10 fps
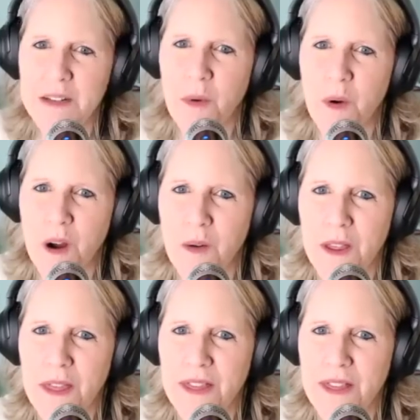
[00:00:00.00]
more
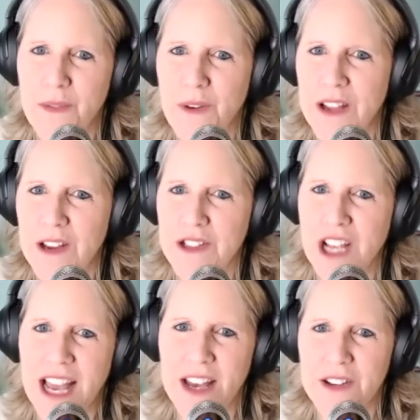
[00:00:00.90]
with what your
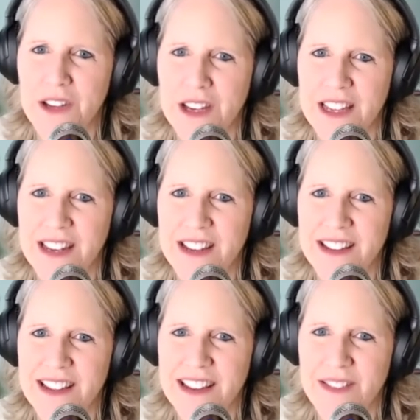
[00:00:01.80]
childhood
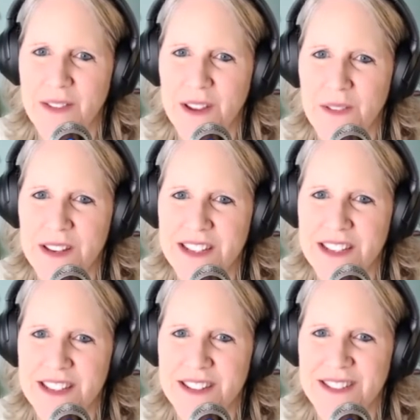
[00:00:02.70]
and what you wanted to
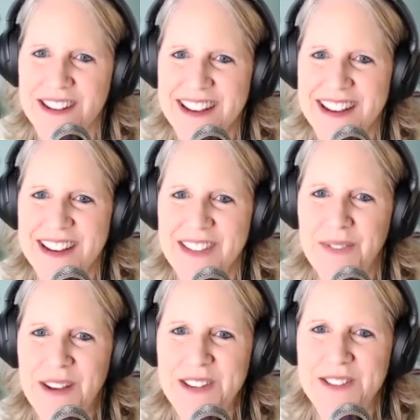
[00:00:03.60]
do
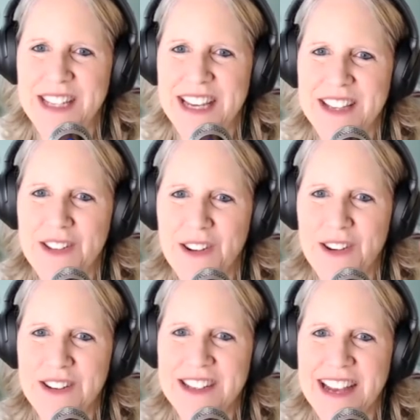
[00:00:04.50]
but you did you
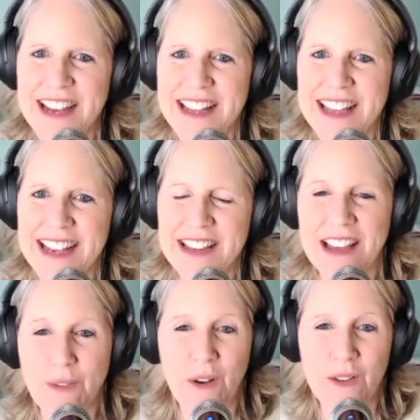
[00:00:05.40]
learned kind of like
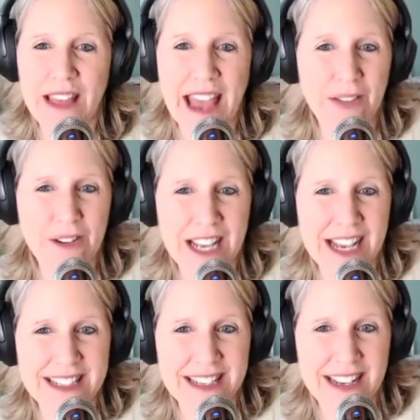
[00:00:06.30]
well the
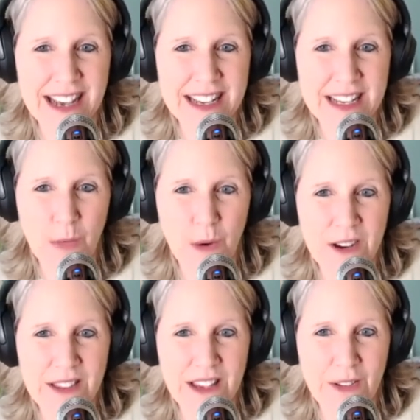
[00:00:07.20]
advertising i guess
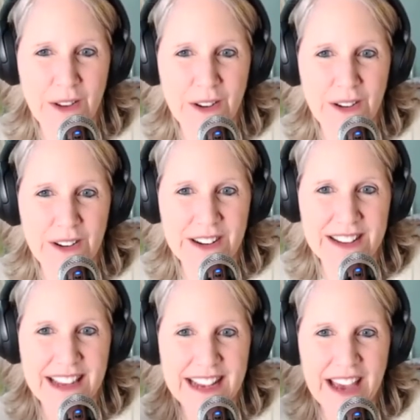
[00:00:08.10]
work that you learned
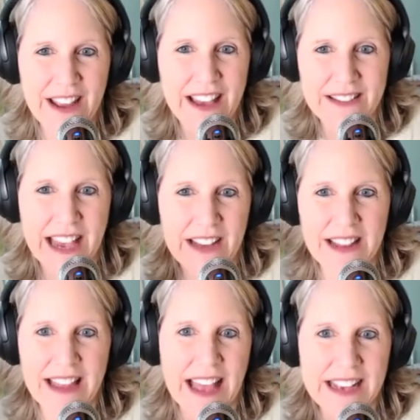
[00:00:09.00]
like how to how
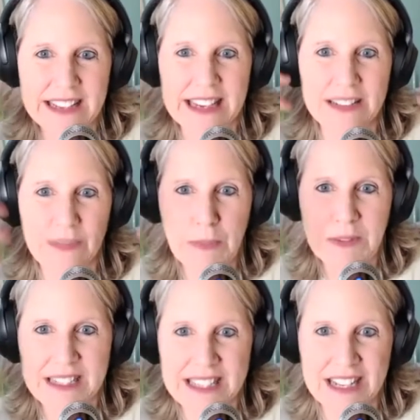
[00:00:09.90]
to get
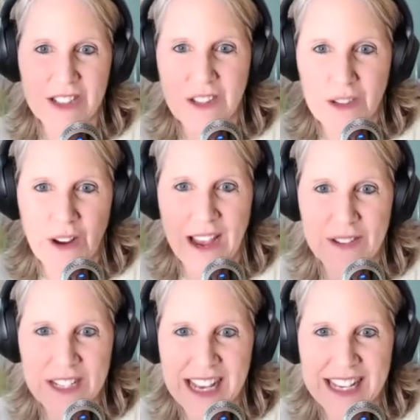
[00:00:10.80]
people's attention through
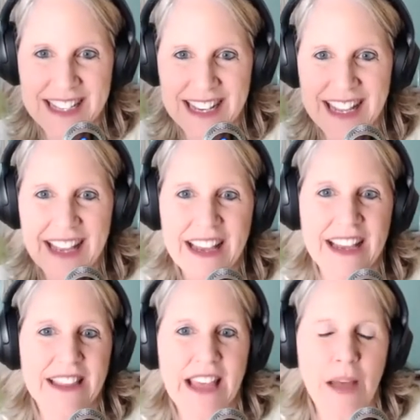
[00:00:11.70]
advertising
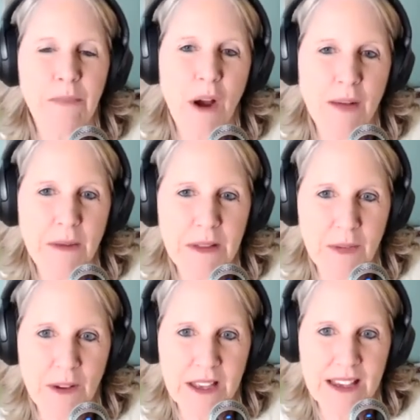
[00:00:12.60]
that probably
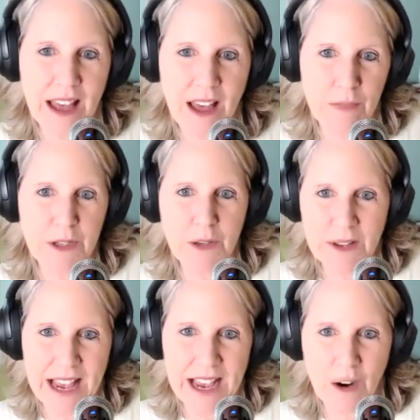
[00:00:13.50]
really helped you
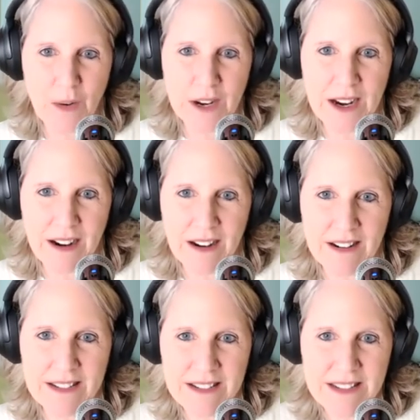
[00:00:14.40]
in that
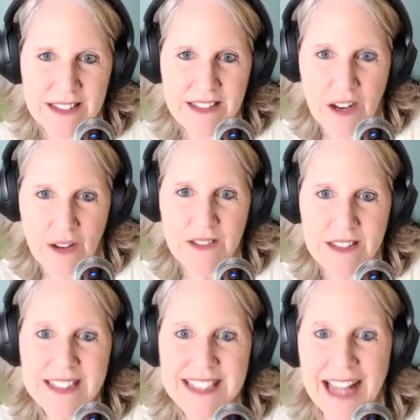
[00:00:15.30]
career, you know,
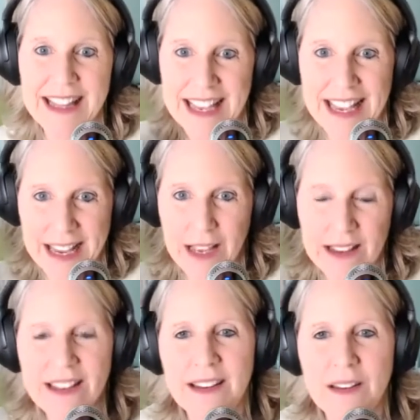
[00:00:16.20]
selling
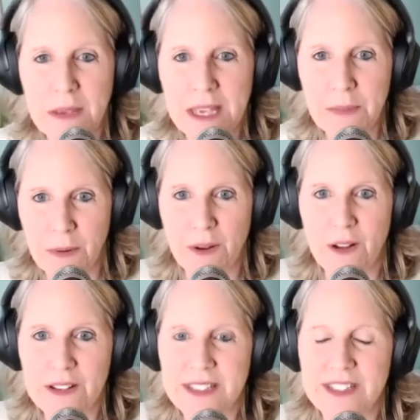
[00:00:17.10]

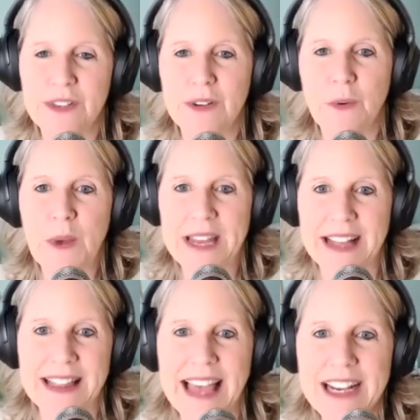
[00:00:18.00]
people to win
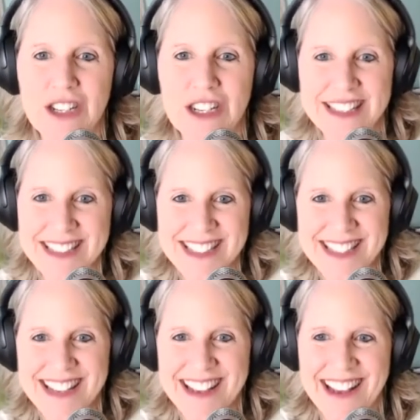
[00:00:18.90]
elections.
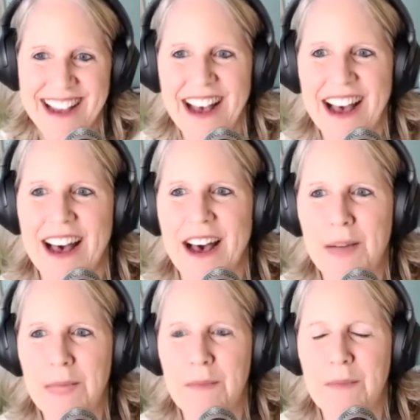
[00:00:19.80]

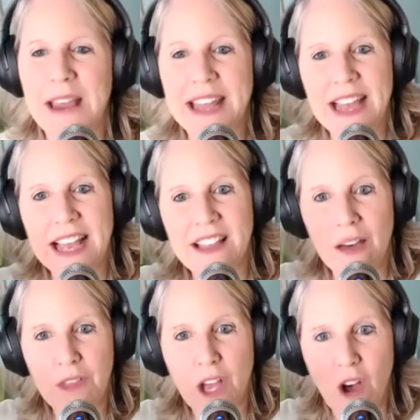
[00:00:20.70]
Uh, and I
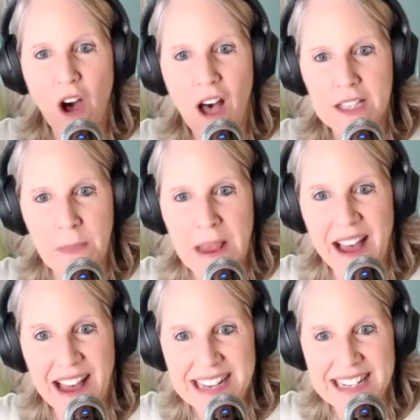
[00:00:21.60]
love the cause
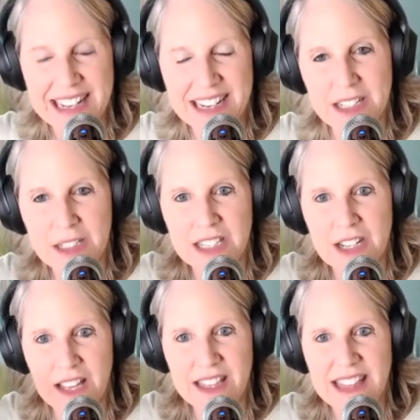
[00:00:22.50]
behind it because, you
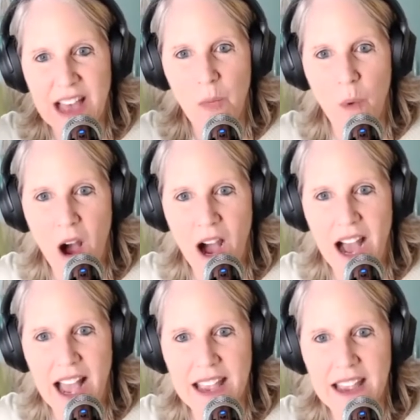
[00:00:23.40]
know, I think that
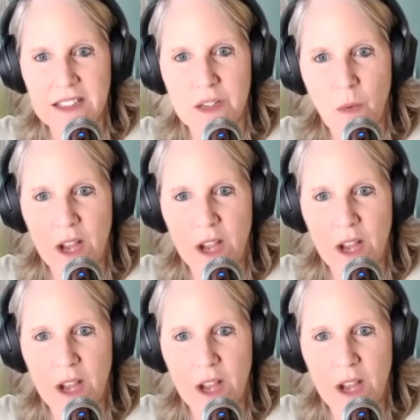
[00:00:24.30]
why as to why